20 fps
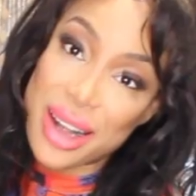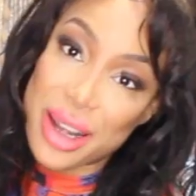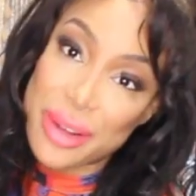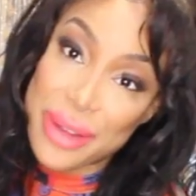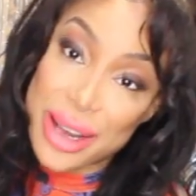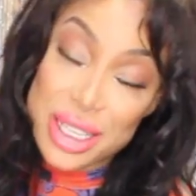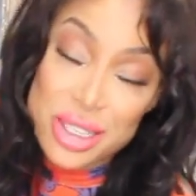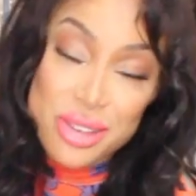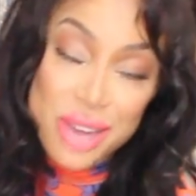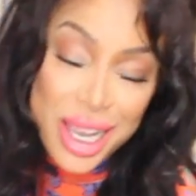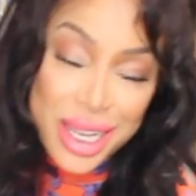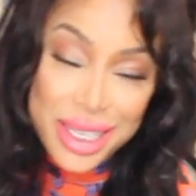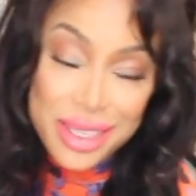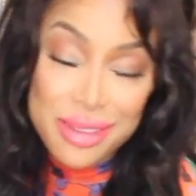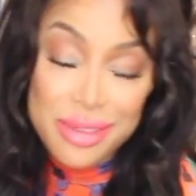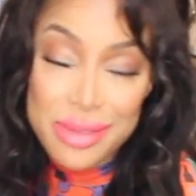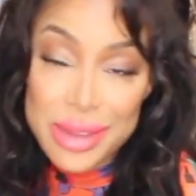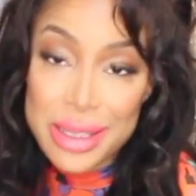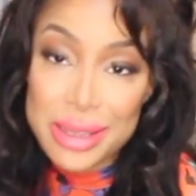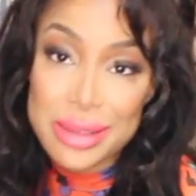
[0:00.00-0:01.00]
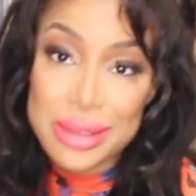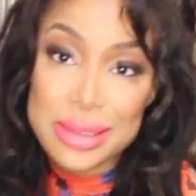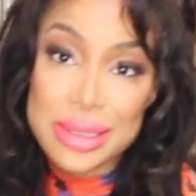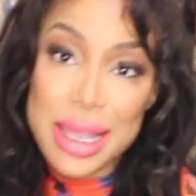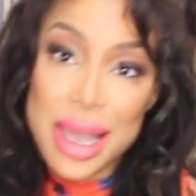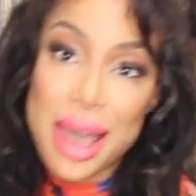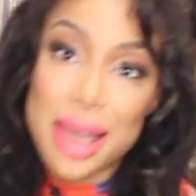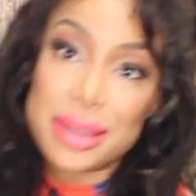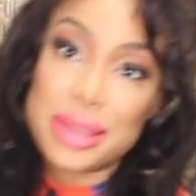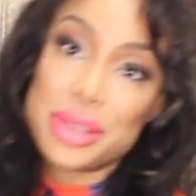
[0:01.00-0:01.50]
I ran track and field
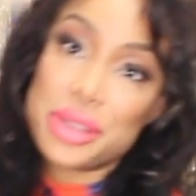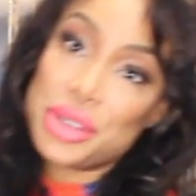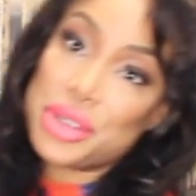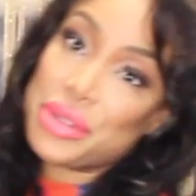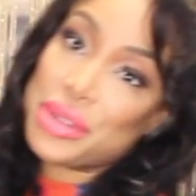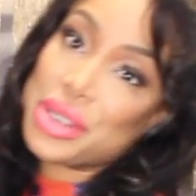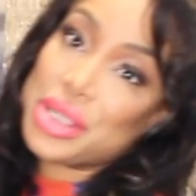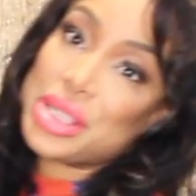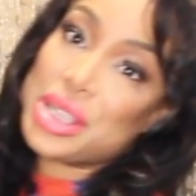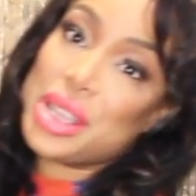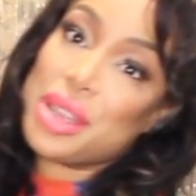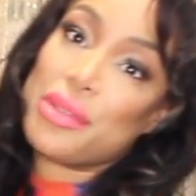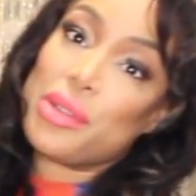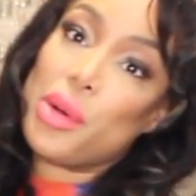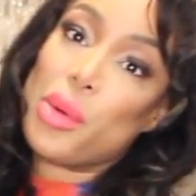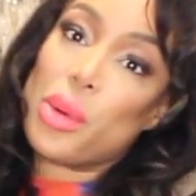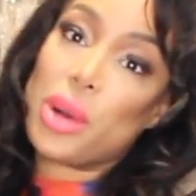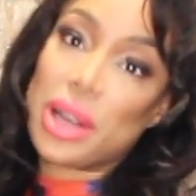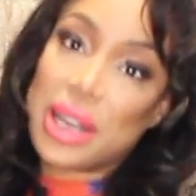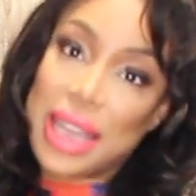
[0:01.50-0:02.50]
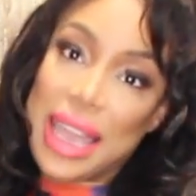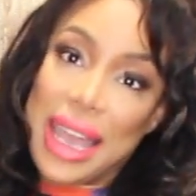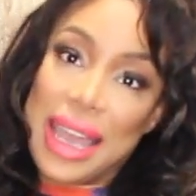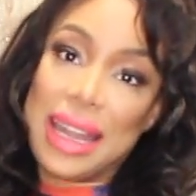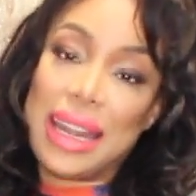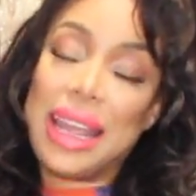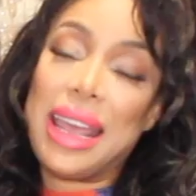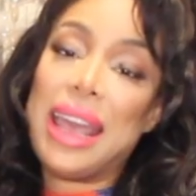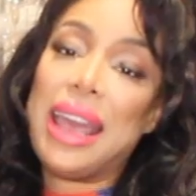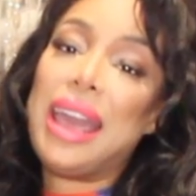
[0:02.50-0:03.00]
at the University of
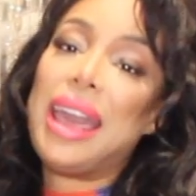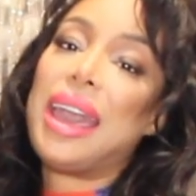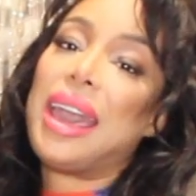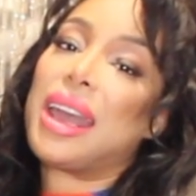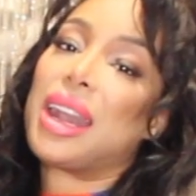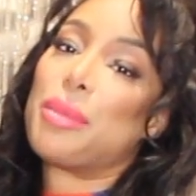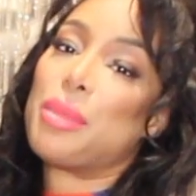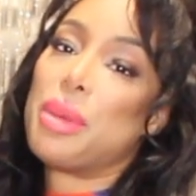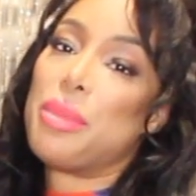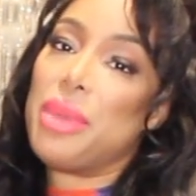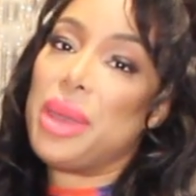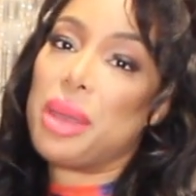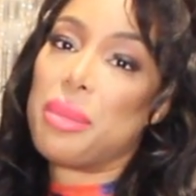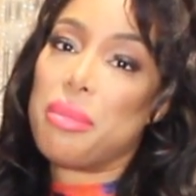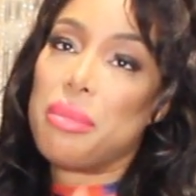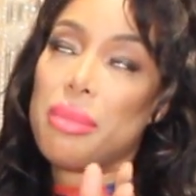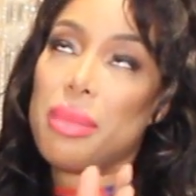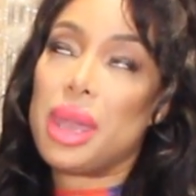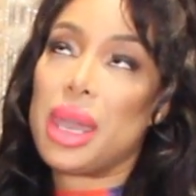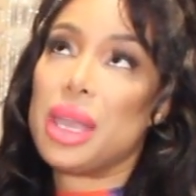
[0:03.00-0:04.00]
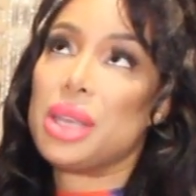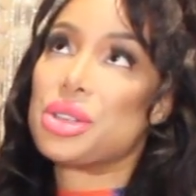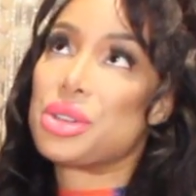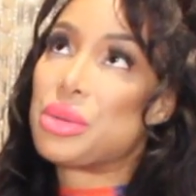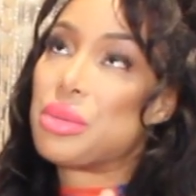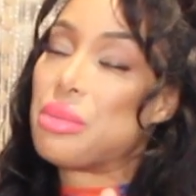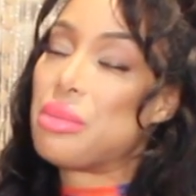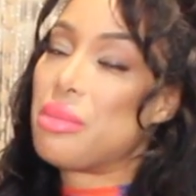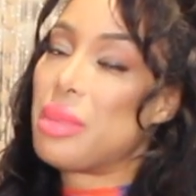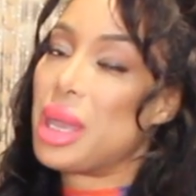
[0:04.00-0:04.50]
Oregon, and I'm a big
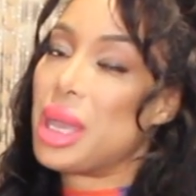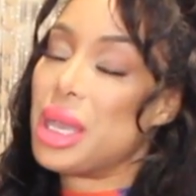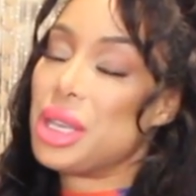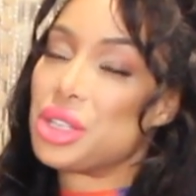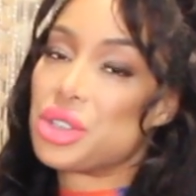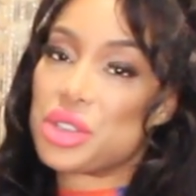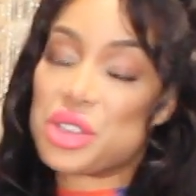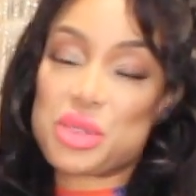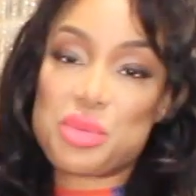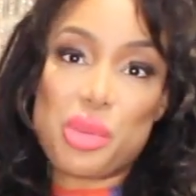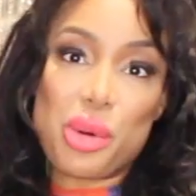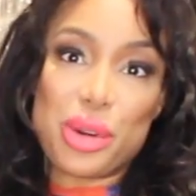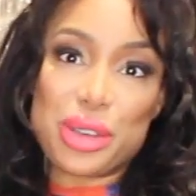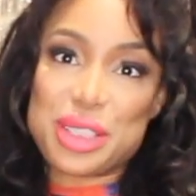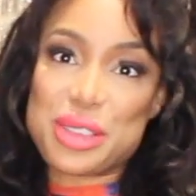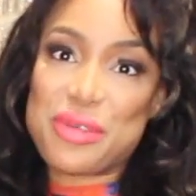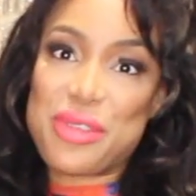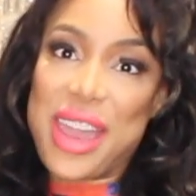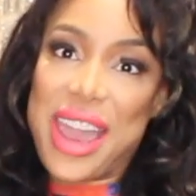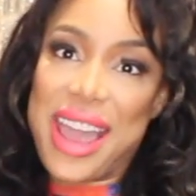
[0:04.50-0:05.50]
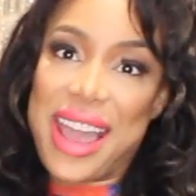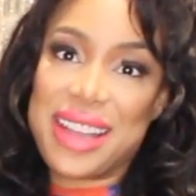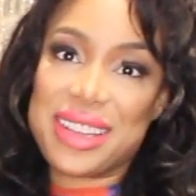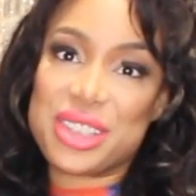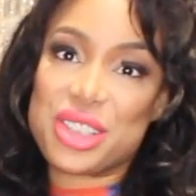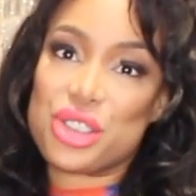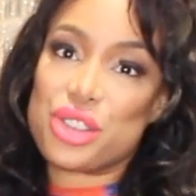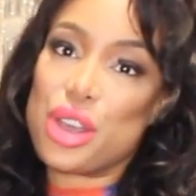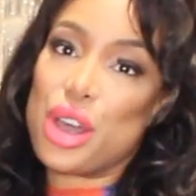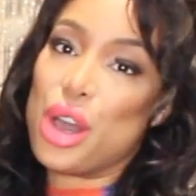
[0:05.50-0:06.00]
major sports fan.
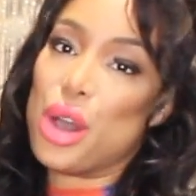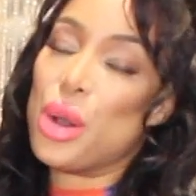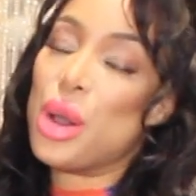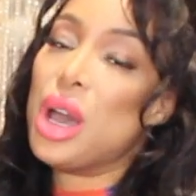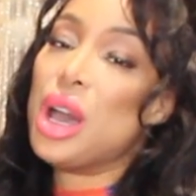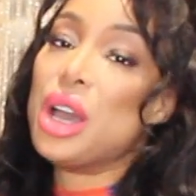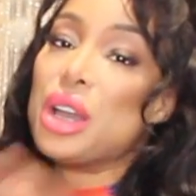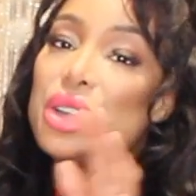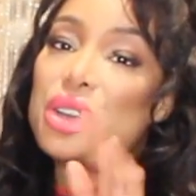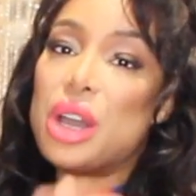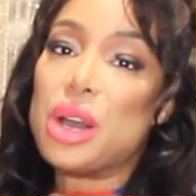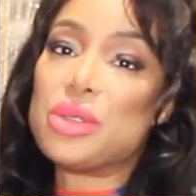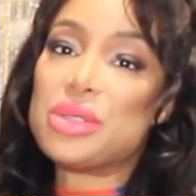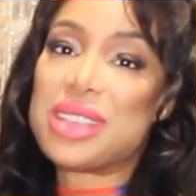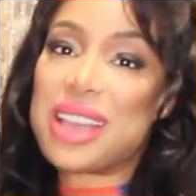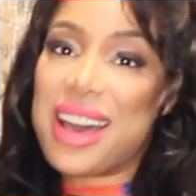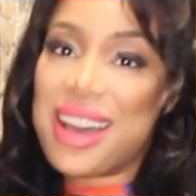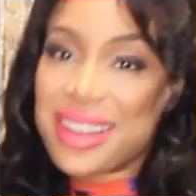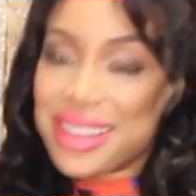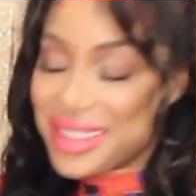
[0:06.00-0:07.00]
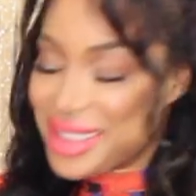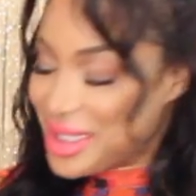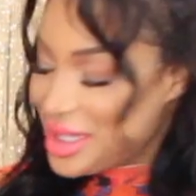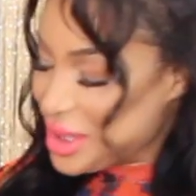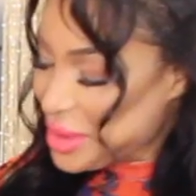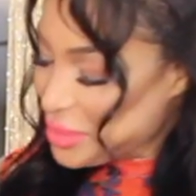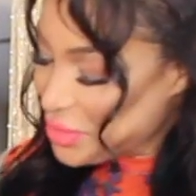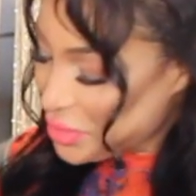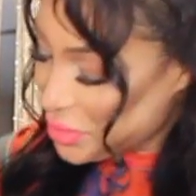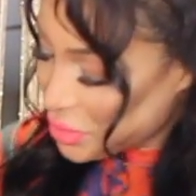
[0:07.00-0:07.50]
So go
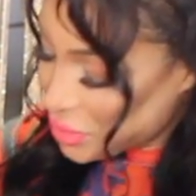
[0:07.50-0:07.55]
Ducks.